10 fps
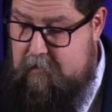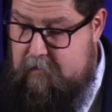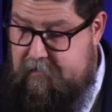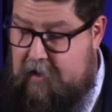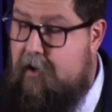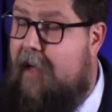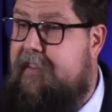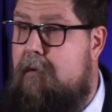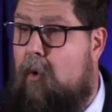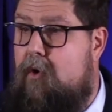They are not
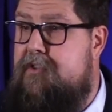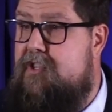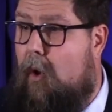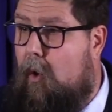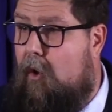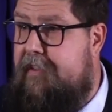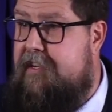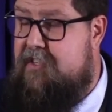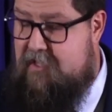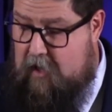the immortal soul that
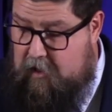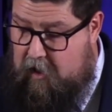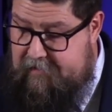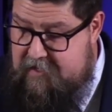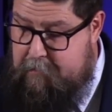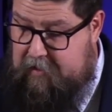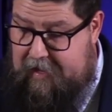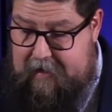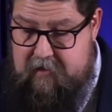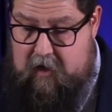is stuck on this
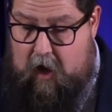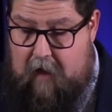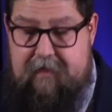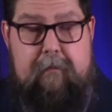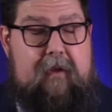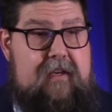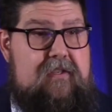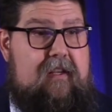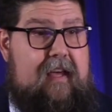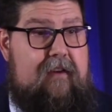plane to haunt the place
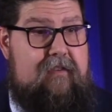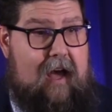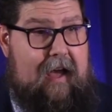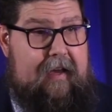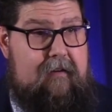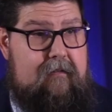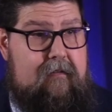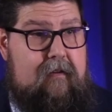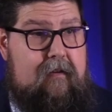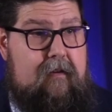that they have died.
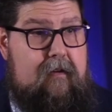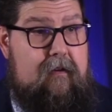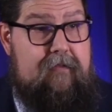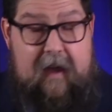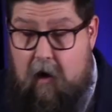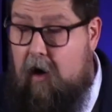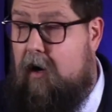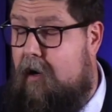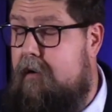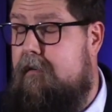They
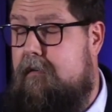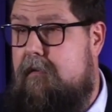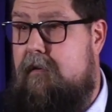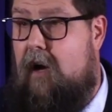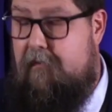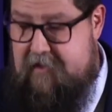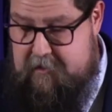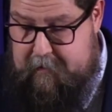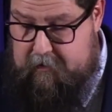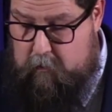are of the
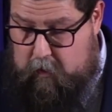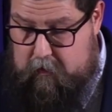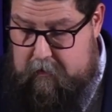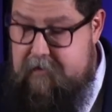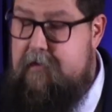spirit world.